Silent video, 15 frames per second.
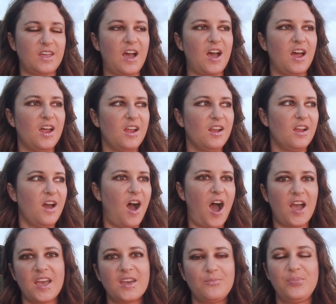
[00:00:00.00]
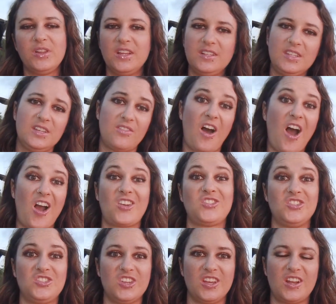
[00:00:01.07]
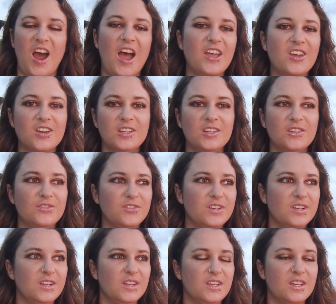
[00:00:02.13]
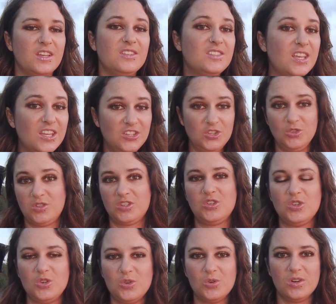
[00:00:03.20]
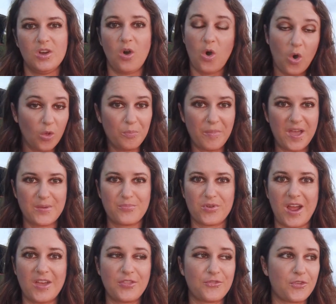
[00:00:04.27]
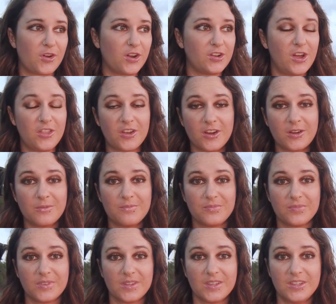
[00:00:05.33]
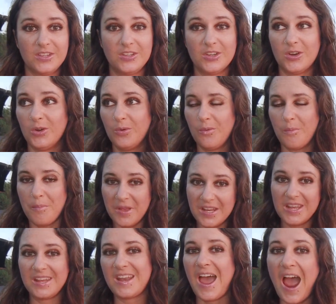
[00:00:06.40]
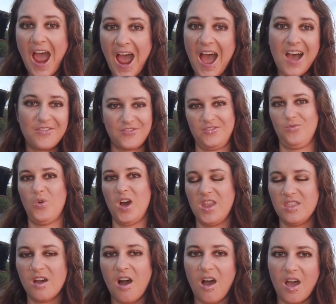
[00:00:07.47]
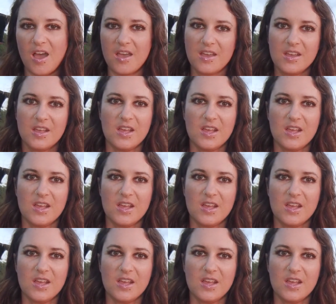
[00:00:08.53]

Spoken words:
that I had plenty of oxygen. I could have continued to hold my breath for another, minute and a half and whatnot.